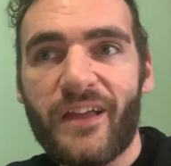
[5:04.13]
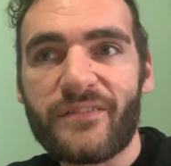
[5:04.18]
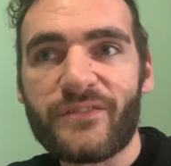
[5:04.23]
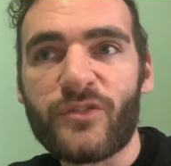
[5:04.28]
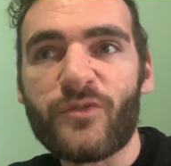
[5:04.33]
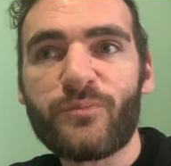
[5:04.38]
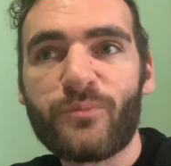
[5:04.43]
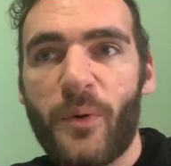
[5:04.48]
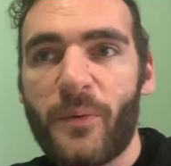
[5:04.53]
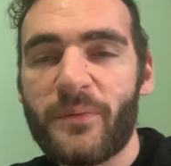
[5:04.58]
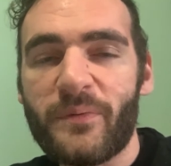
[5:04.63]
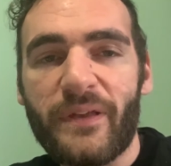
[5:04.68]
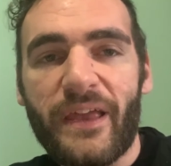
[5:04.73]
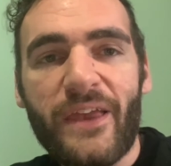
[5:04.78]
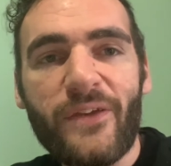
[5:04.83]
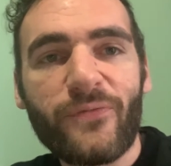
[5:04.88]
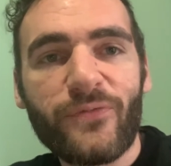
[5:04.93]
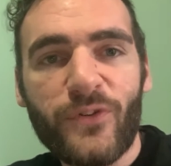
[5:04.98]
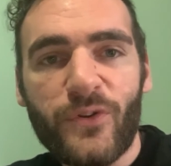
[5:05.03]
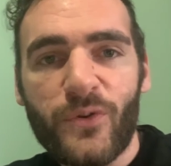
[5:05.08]

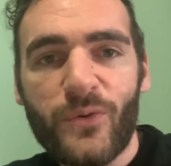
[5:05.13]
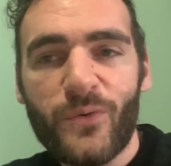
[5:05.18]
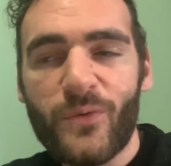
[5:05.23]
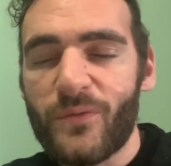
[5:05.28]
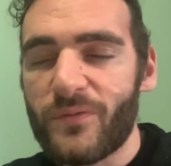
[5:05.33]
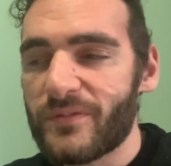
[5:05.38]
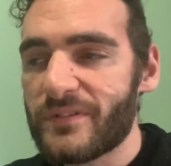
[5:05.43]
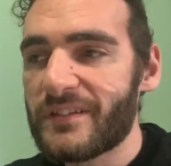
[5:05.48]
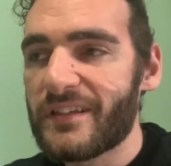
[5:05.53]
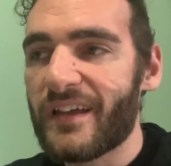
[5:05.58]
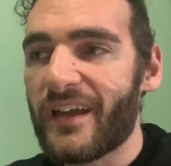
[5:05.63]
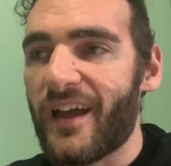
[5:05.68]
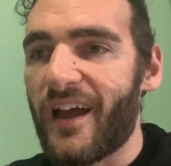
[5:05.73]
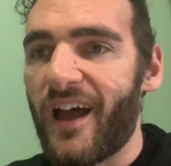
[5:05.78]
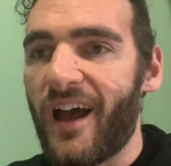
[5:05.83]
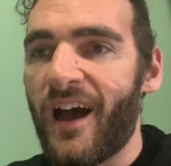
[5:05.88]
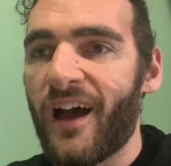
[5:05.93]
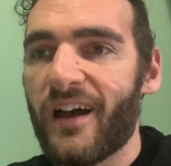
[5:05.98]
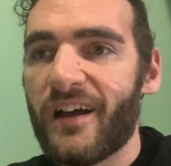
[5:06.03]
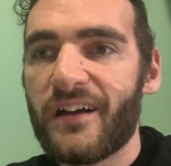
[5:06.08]
if you
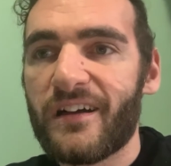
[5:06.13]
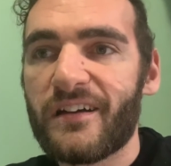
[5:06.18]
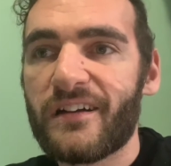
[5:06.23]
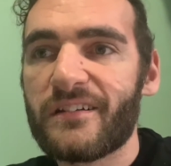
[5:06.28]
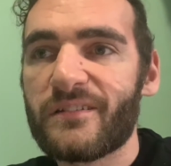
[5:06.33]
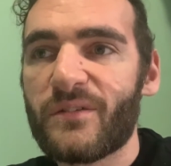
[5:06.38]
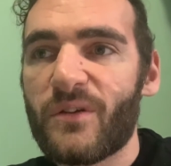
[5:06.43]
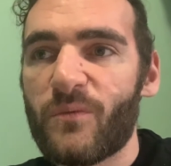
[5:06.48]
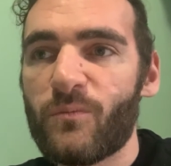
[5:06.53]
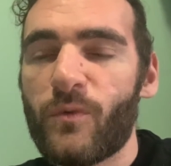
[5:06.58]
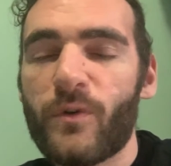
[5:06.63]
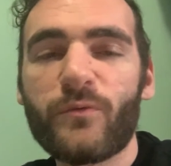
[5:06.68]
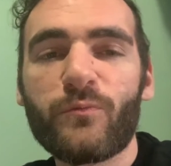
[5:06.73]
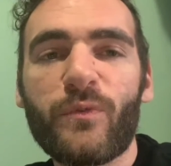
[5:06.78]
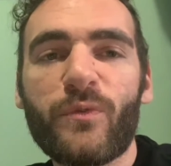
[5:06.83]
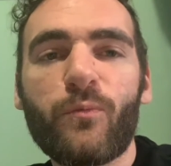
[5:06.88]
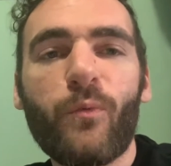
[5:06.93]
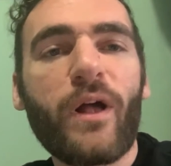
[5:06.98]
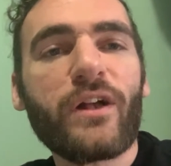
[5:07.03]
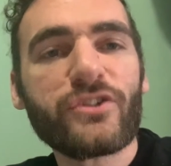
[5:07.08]
are one
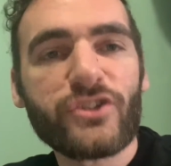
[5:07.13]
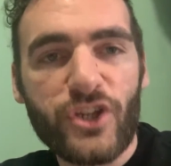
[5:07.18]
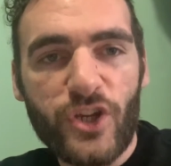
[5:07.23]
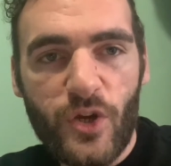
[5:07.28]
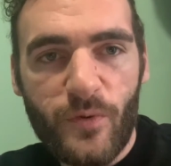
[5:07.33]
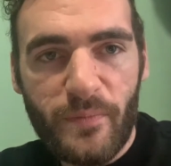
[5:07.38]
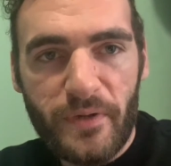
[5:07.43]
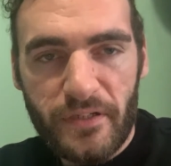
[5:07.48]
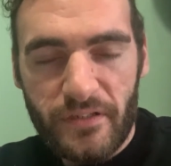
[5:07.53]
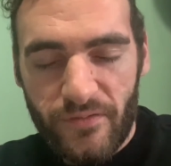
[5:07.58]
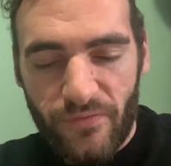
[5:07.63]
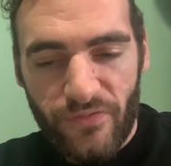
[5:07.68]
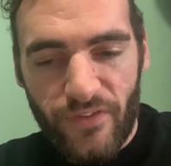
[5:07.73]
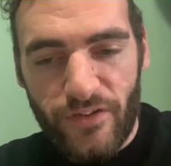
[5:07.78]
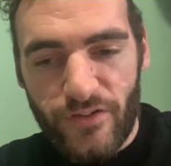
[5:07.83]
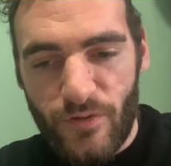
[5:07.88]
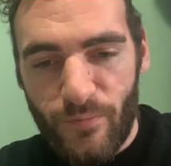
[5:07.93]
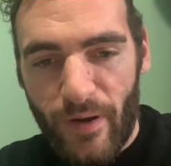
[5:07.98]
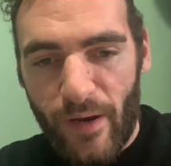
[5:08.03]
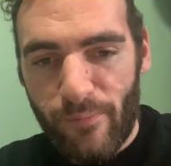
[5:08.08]
with Welsh humour, then
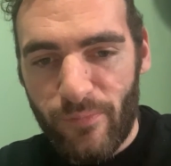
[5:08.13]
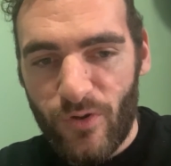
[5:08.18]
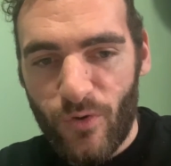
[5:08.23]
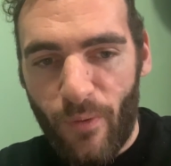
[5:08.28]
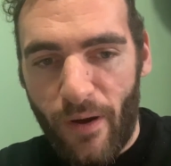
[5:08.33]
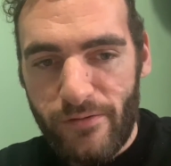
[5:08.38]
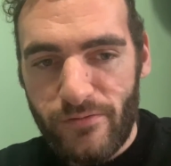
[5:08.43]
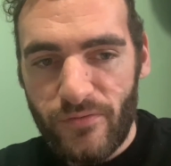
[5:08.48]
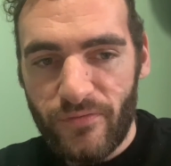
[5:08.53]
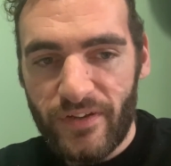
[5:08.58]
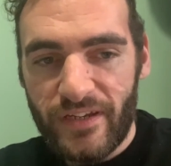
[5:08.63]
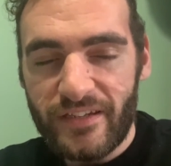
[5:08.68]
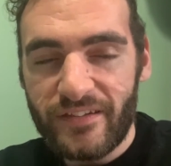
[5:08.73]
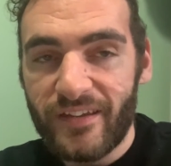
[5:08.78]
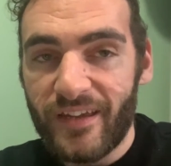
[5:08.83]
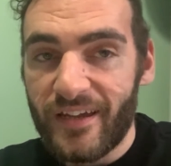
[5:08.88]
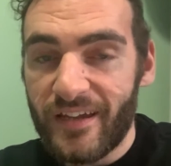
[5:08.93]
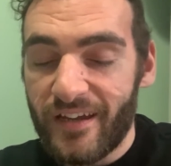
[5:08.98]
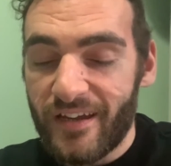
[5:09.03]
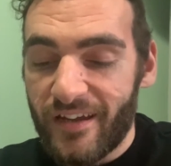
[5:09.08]
you might be aware of it.
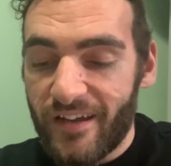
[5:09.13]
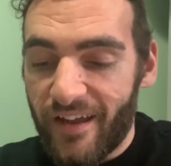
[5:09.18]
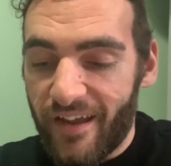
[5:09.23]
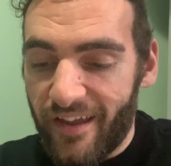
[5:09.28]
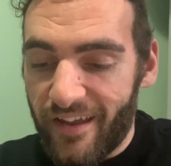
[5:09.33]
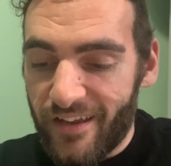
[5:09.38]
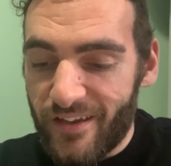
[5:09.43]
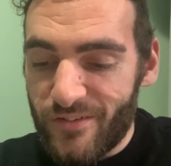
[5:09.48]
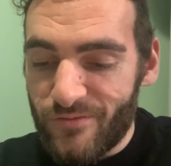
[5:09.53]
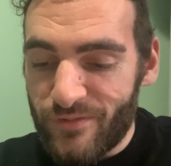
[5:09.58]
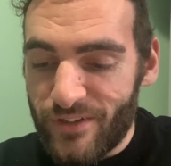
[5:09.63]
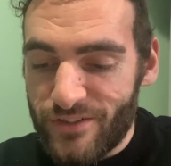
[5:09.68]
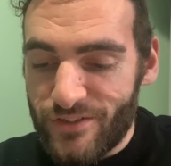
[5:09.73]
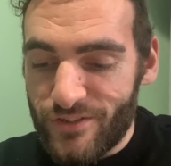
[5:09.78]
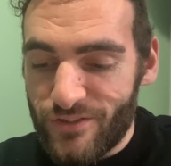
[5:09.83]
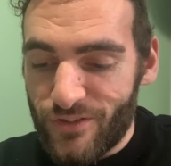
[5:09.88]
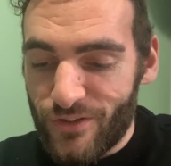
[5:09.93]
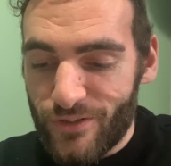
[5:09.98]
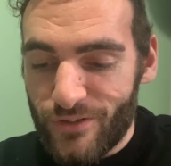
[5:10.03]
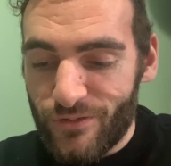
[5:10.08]

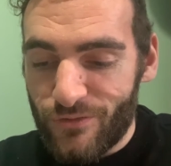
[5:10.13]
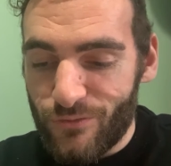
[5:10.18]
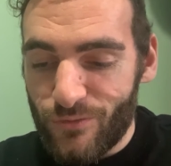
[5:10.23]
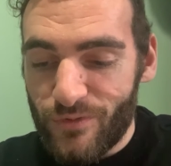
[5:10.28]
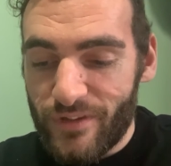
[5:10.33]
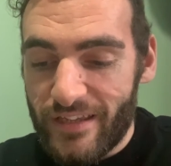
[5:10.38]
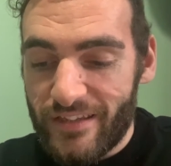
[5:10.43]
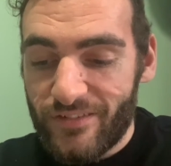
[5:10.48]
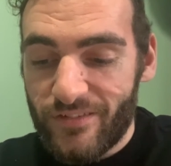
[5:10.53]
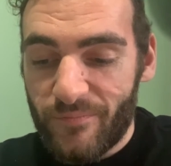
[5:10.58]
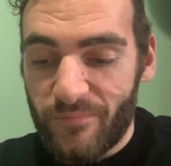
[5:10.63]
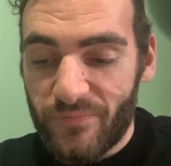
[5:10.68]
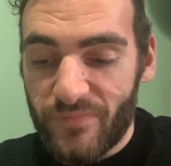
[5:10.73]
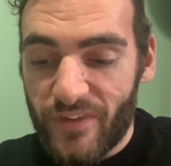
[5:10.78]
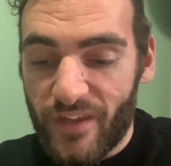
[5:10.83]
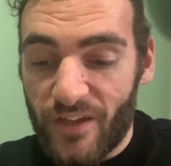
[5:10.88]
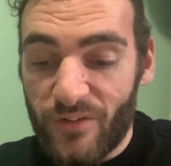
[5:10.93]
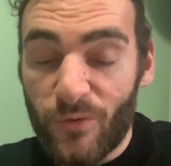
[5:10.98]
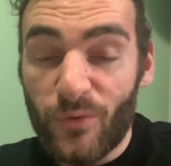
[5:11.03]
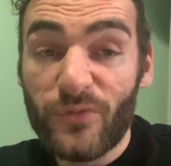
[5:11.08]
Richard took us through this,
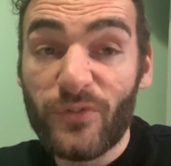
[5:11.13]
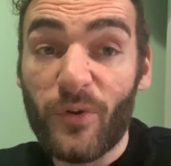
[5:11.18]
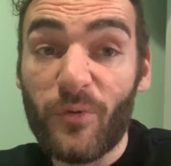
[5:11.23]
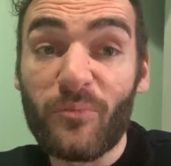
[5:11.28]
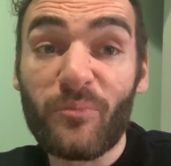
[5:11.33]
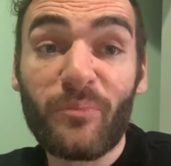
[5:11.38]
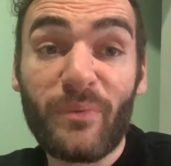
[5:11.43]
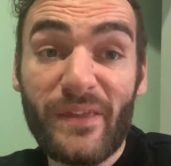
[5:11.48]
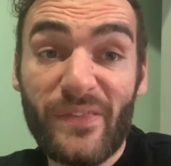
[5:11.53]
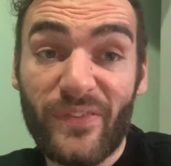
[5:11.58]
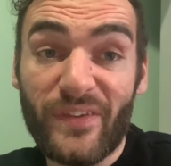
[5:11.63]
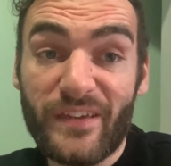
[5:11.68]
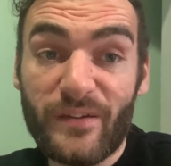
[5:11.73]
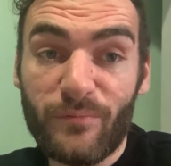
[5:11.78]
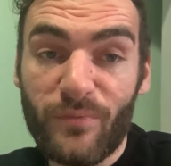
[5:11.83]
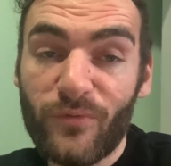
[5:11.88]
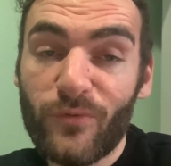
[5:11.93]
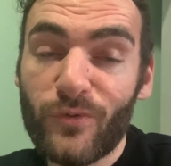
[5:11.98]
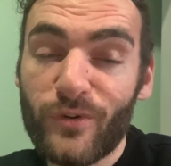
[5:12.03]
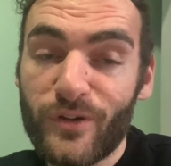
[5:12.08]
and also Biddy,
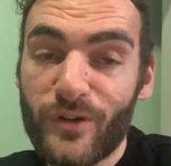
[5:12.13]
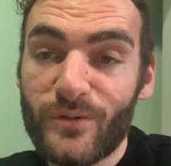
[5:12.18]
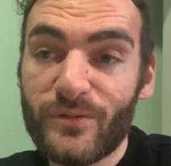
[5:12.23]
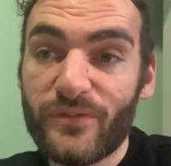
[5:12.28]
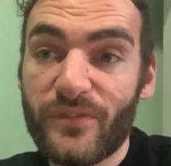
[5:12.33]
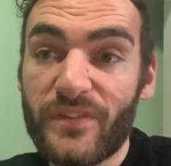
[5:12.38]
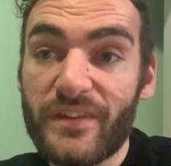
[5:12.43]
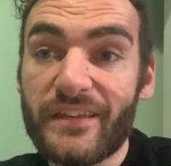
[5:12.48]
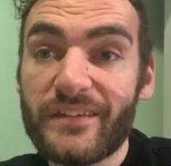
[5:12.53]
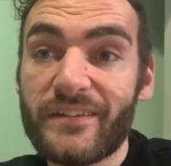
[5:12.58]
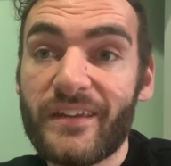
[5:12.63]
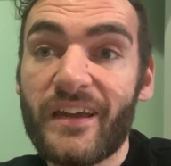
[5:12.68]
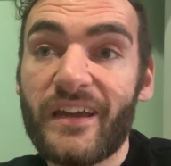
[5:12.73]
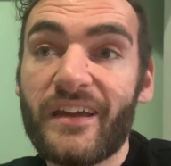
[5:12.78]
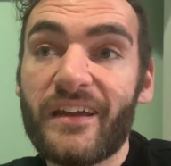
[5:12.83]
before I go into this,